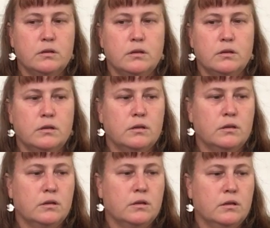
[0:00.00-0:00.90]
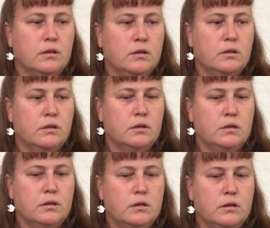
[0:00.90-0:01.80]

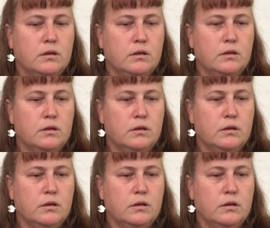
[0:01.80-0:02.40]
Nothing is said.